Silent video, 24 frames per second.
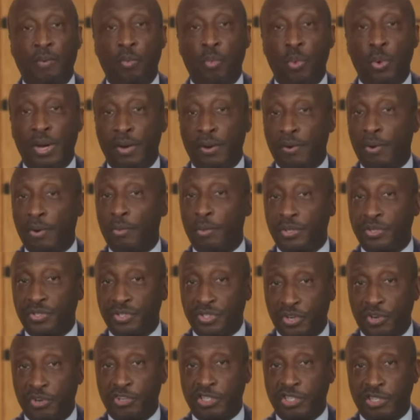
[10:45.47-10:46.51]
We are a
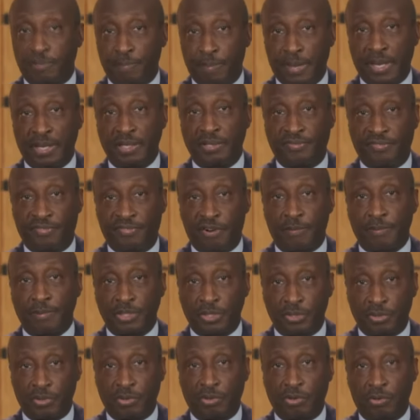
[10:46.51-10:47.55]
research-based
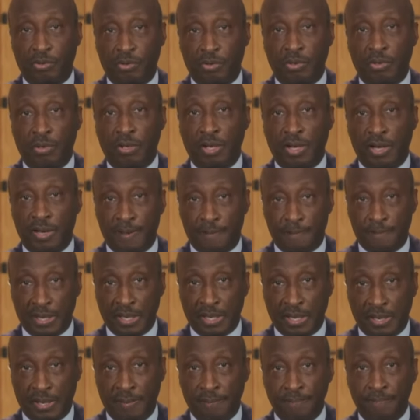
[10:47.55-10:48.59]
pharmaceutical
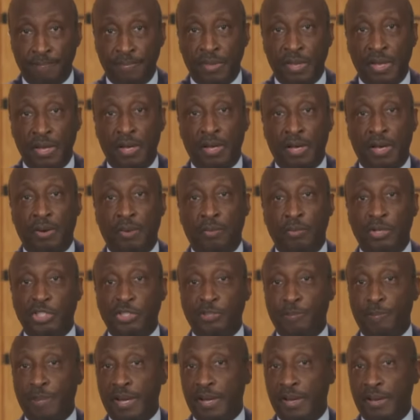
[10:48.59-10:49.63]
company. We
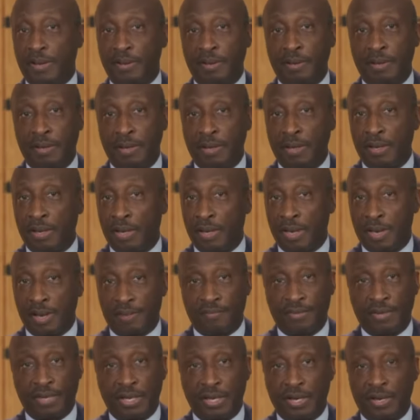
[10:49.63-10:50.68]
spend
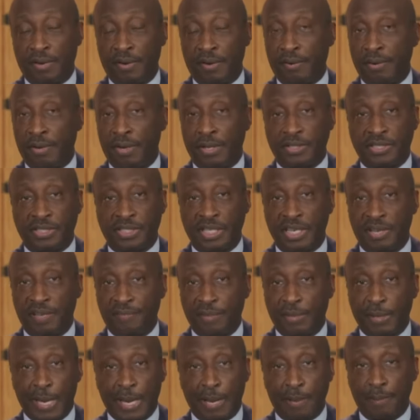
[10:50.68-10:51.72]
every year a
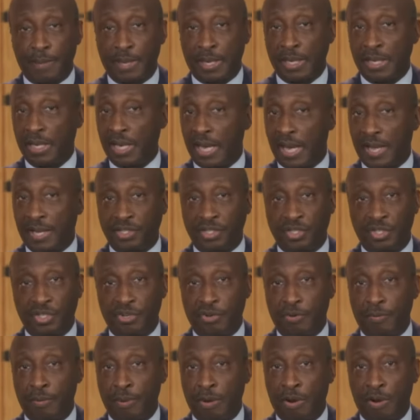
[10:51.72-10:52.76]
significant amount of money, last
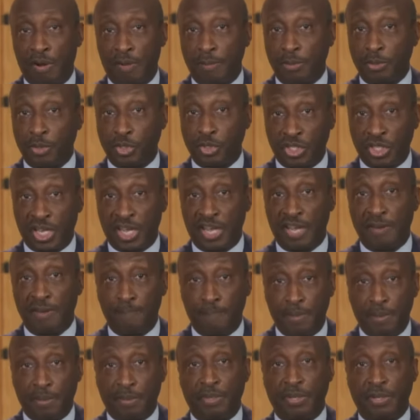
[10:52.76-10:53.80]
year almost
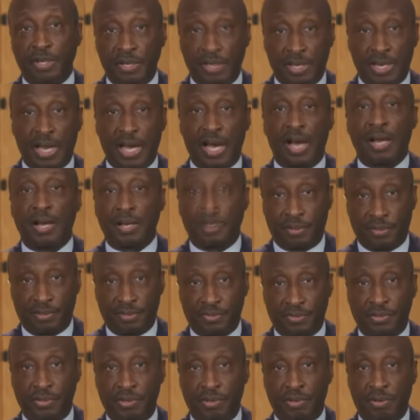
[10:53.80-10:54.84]
$10 billion
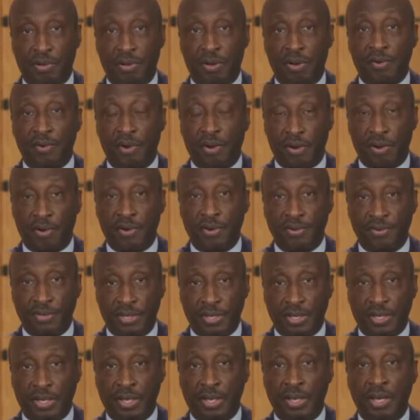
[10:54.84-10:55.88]
on
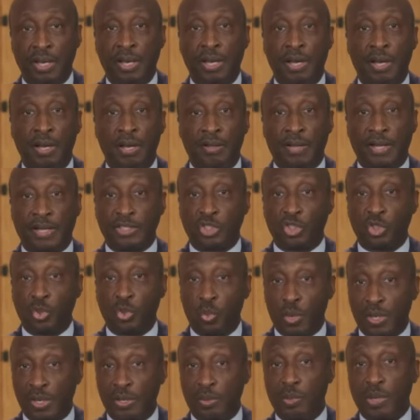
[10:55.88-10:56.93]
R&D. That's
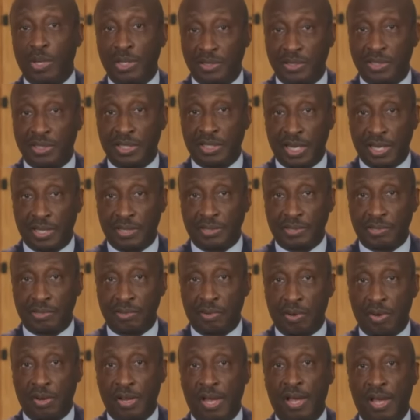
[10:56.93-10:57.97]
21 cents
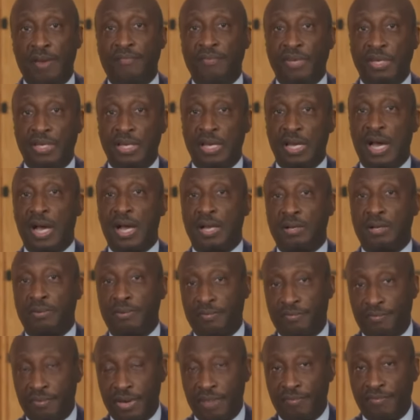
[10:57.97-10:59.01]
on every dollar
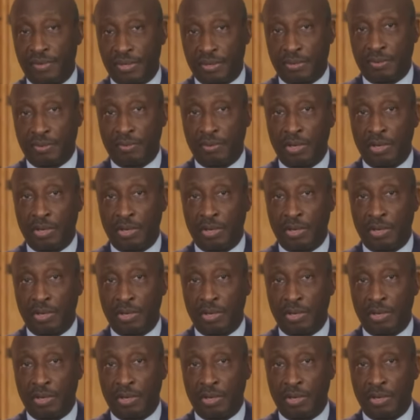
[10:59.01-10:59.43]
of revenue.